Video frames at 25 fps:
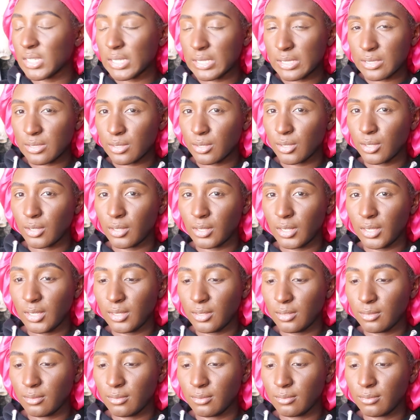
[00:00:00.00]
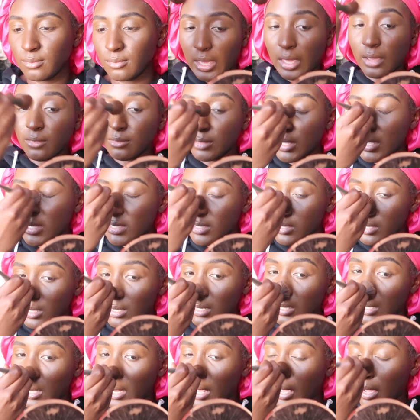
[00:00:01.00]
6:30. I have less
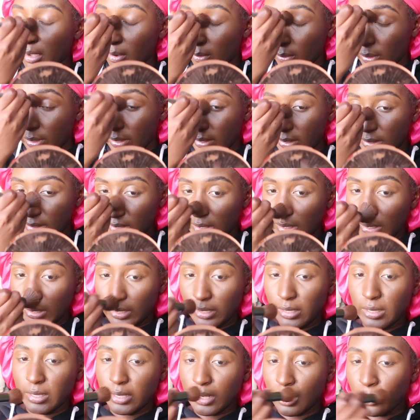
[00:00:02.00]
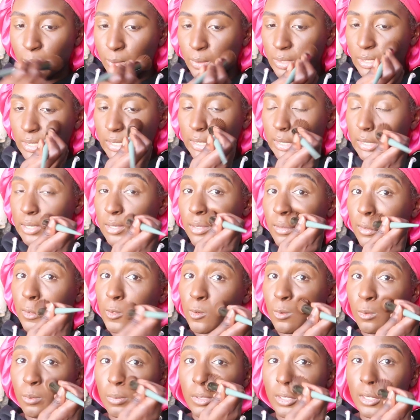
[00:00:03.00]
than an hour and I want to eat a
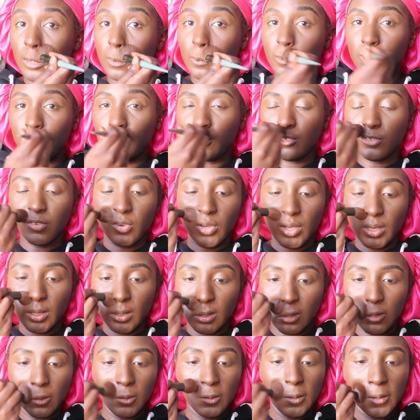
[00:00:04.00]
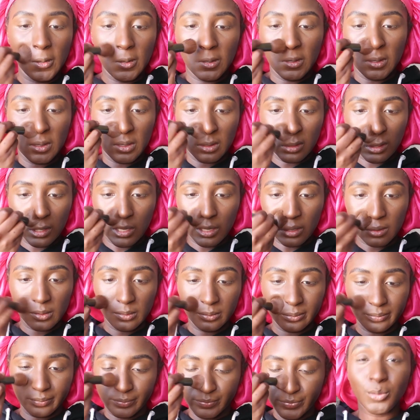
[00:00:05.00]
little bit before I go. Okay,
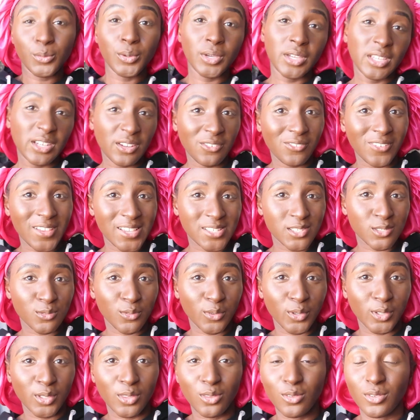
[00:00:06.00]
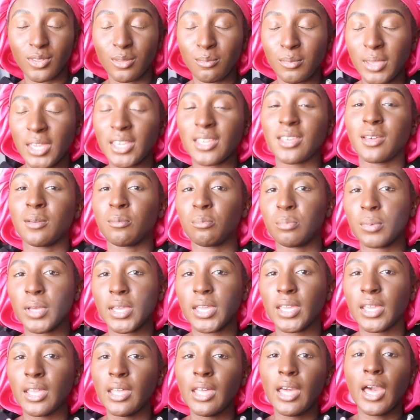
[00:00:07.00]
so we're gonna fast forward through the makeup,
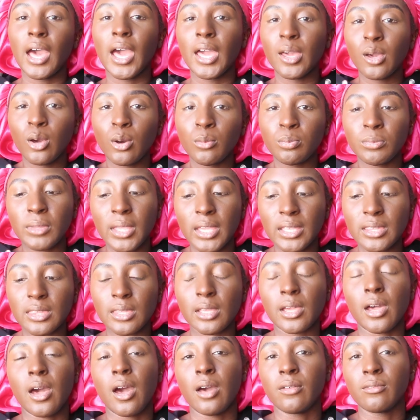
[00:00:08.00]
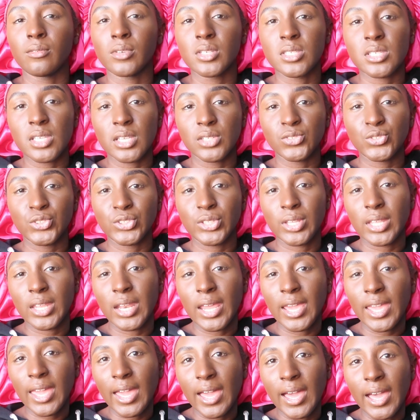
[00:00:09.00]
but I hope that the conversation
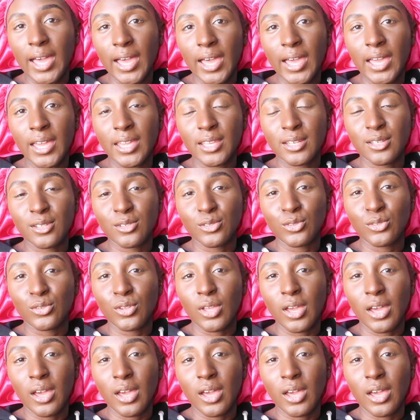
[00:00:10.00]
that I had